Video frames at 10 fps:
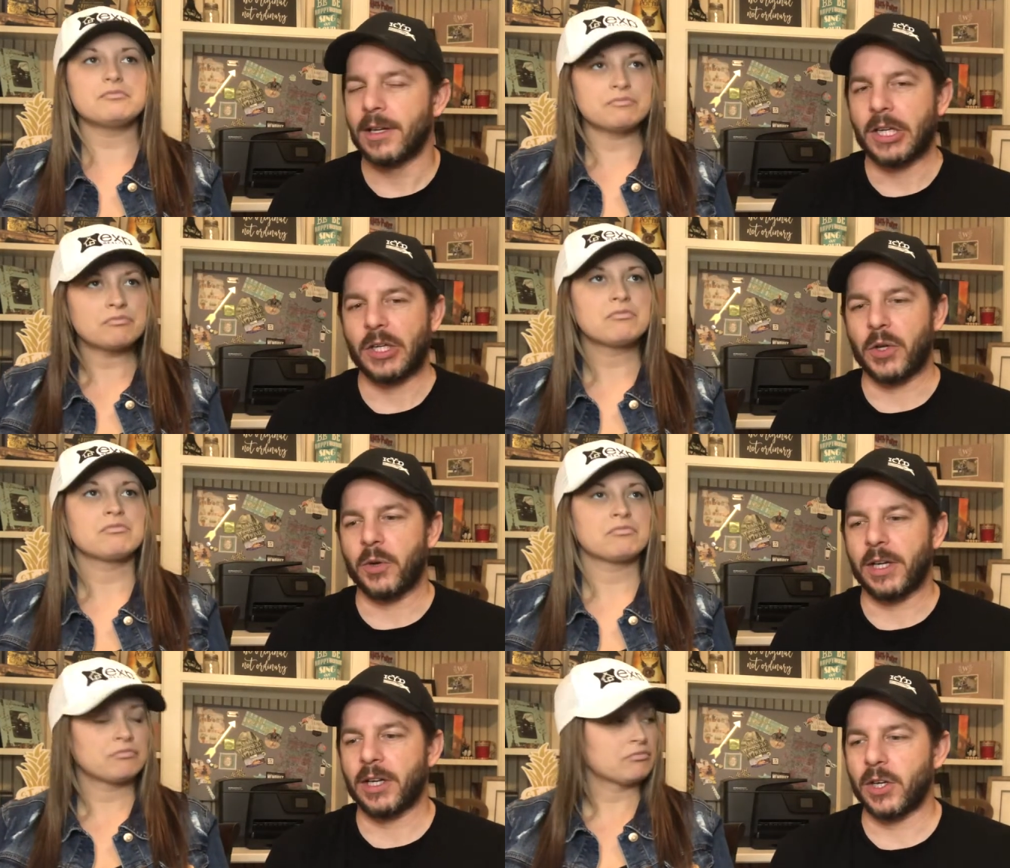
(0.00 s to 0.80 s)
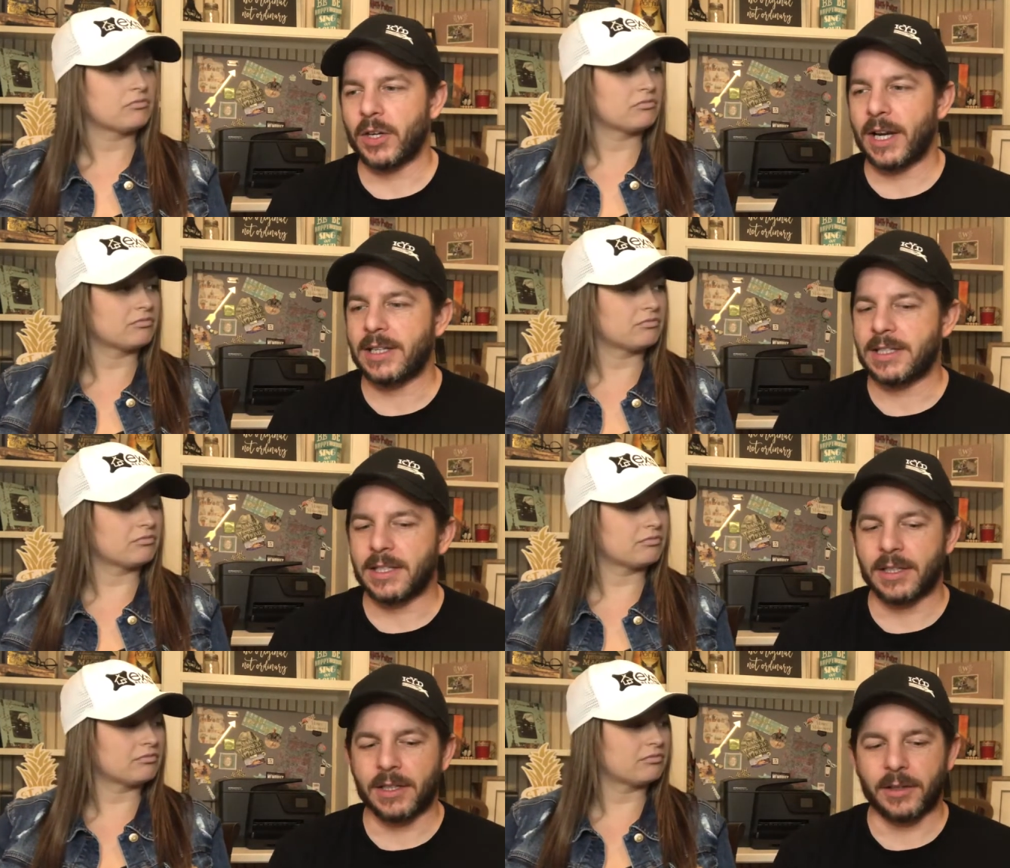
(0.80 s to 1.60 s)
Speaker 1: You know, get a good
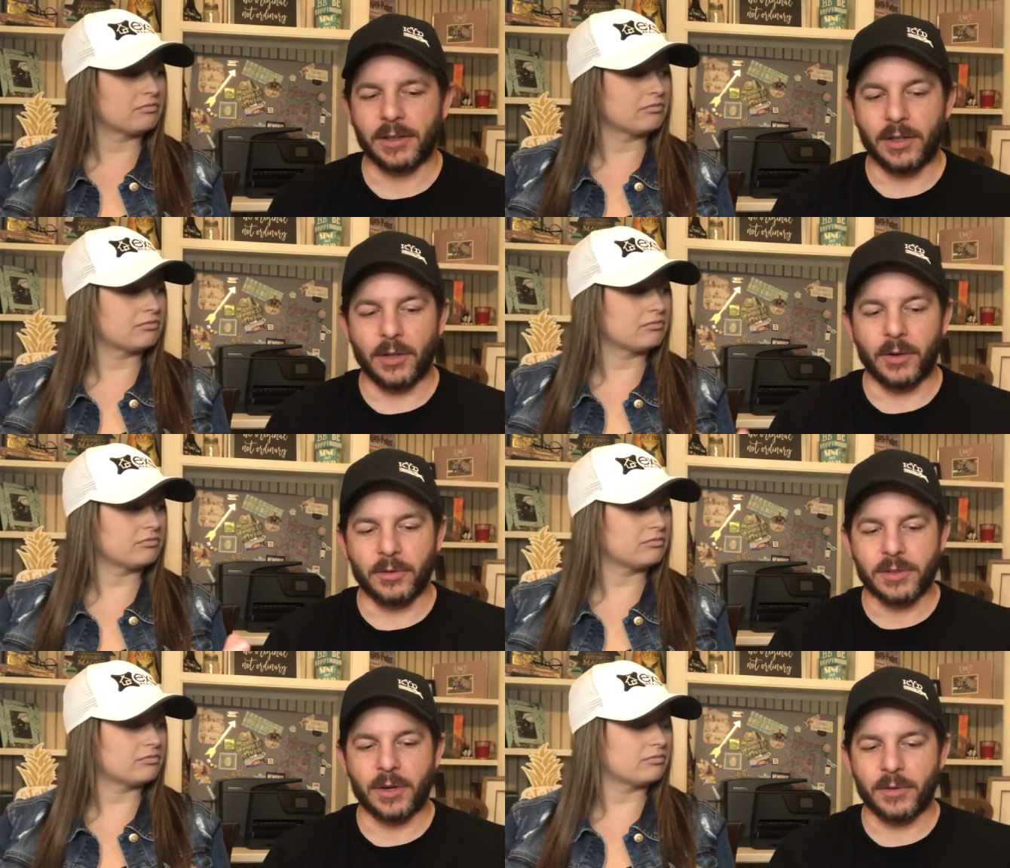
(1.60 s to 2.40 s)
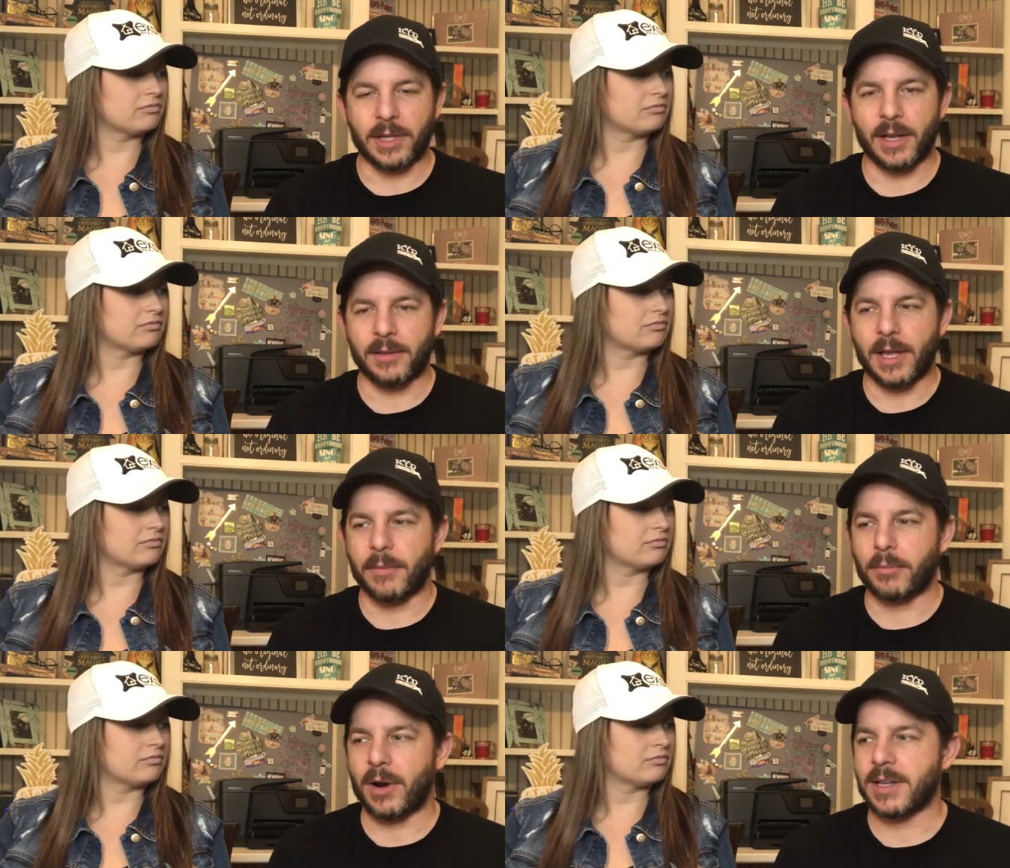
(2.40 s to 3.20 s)
idea, you know, start with that, that
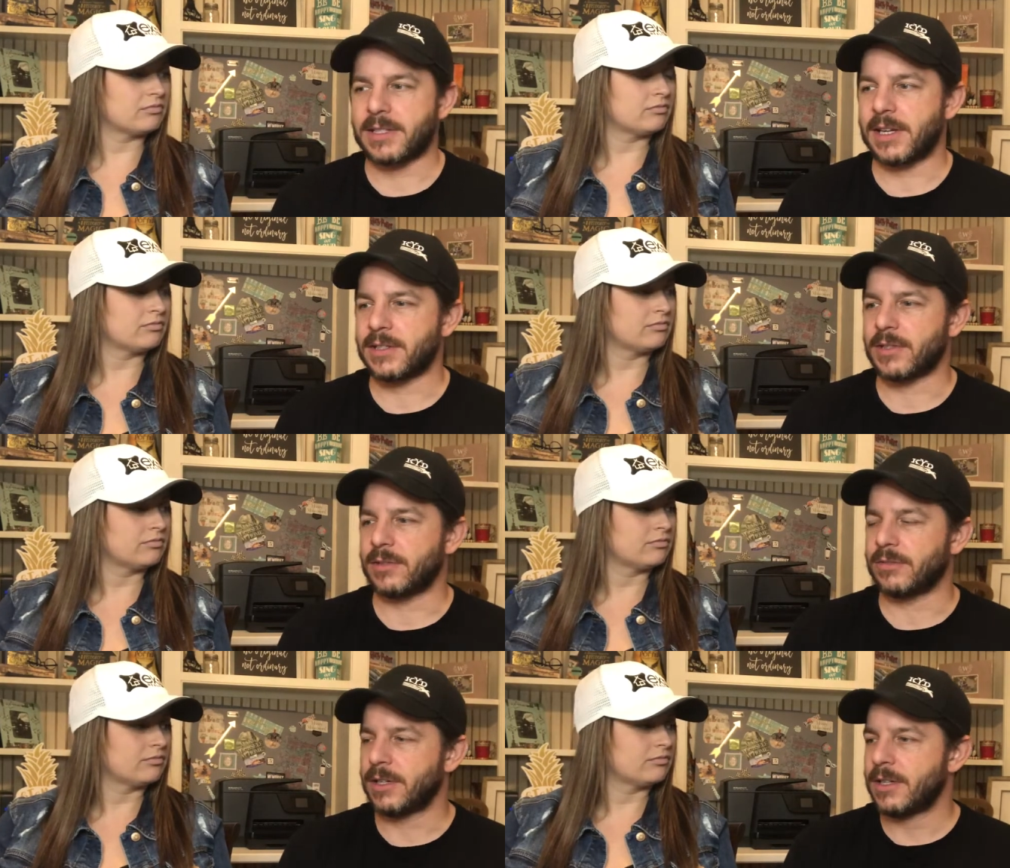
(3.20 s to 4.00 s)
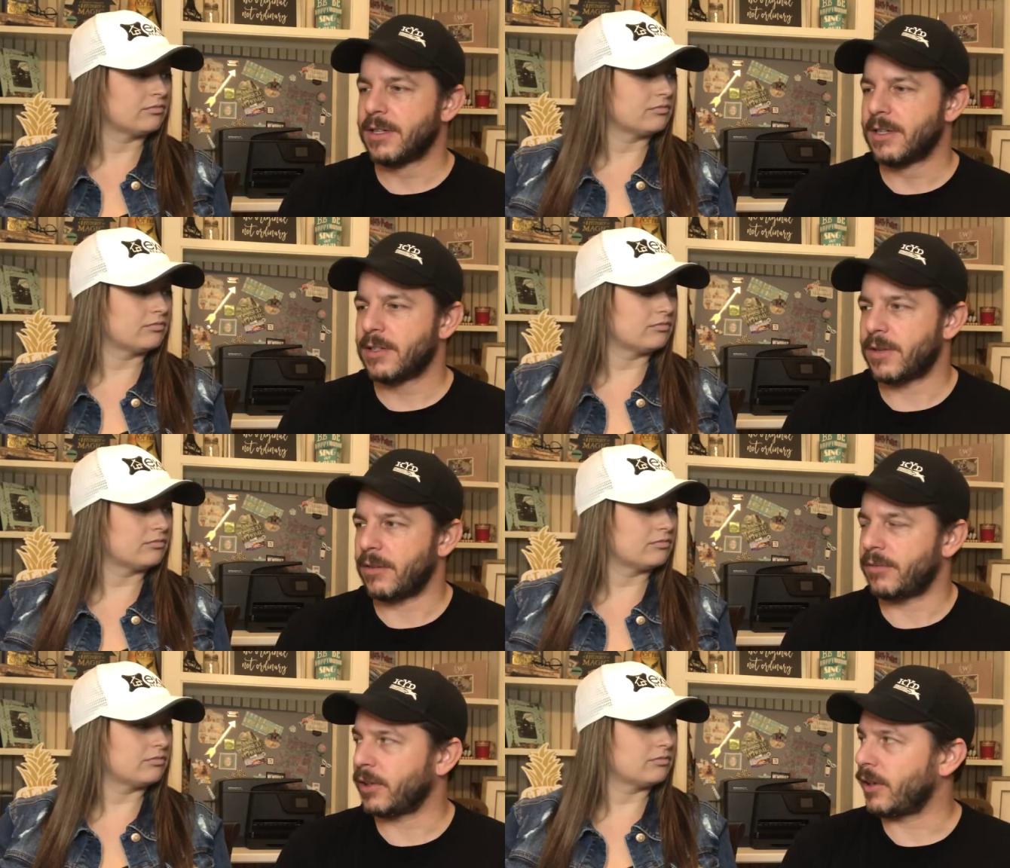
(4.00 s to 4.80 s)
process of trying to
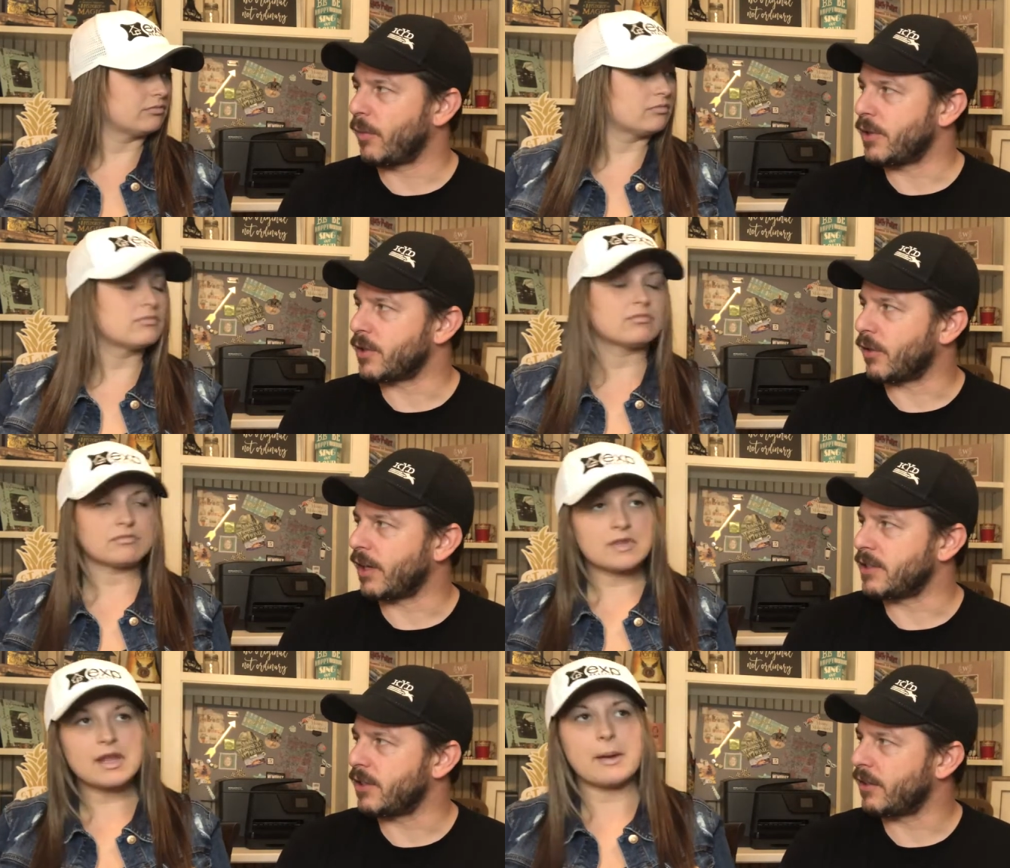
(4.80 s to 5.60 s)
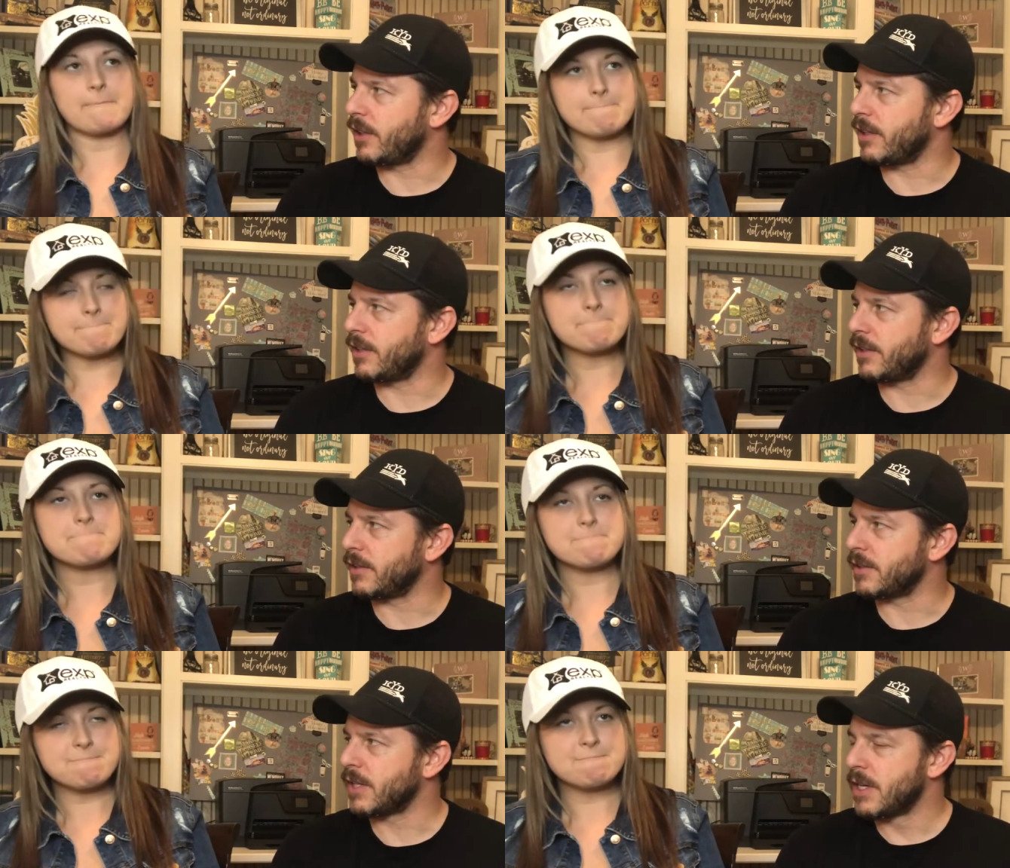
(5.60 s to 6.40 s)
figure out what your criteria yeah.
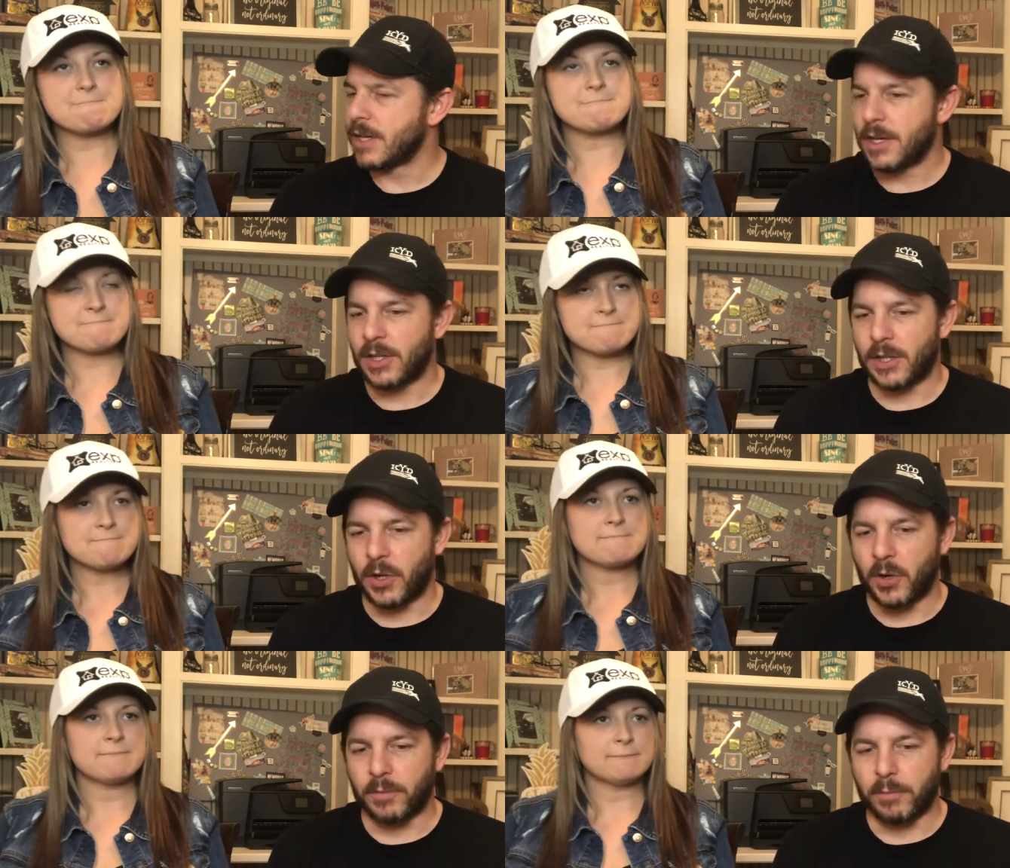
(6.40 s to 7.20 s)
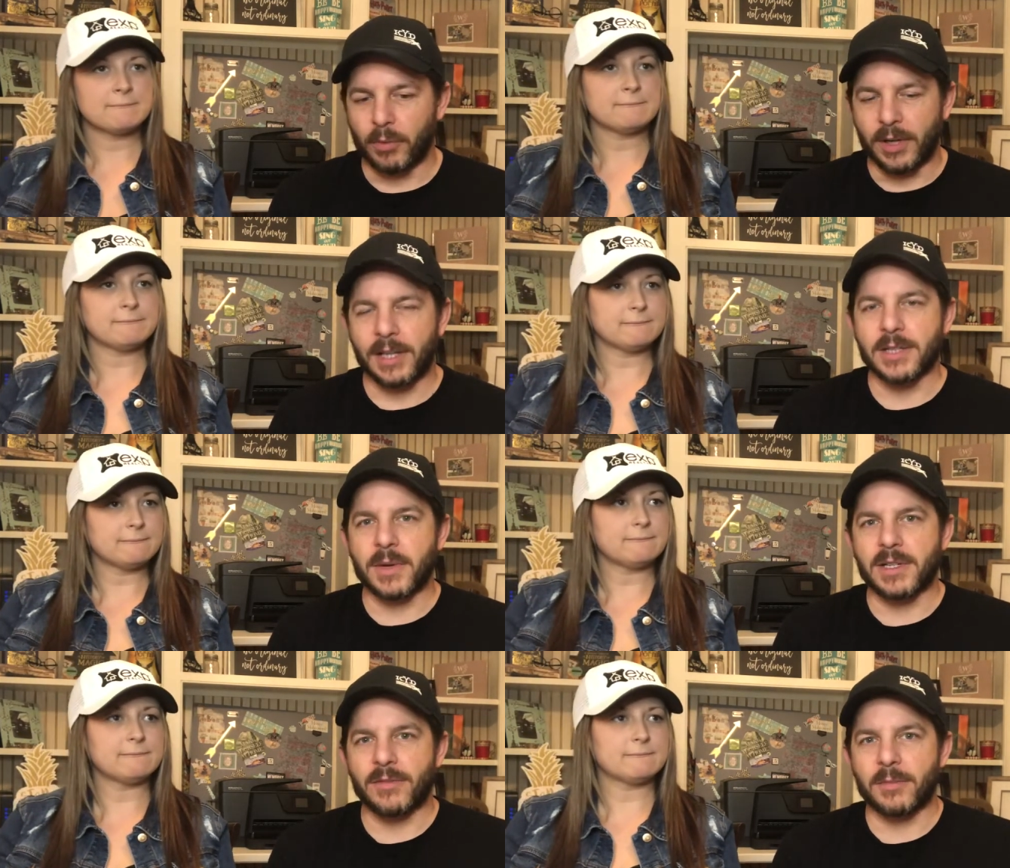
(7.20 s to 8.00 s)
is, you know, bring in as
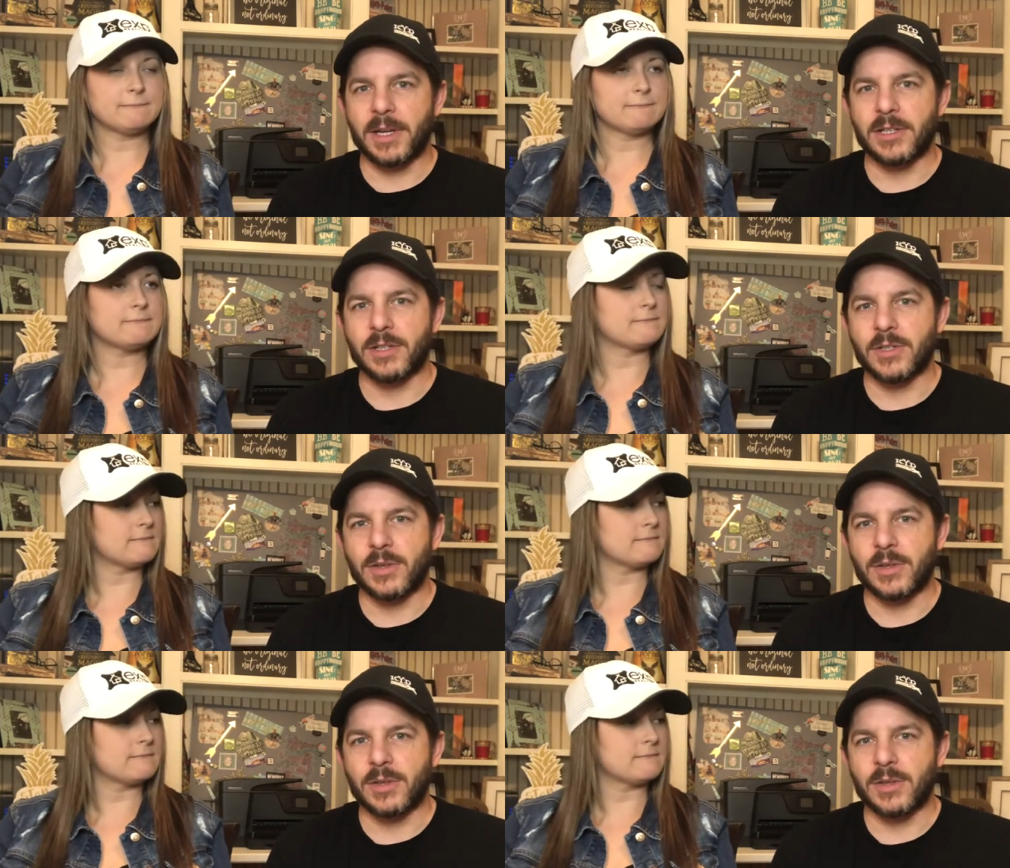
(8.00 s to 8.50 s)
much information as you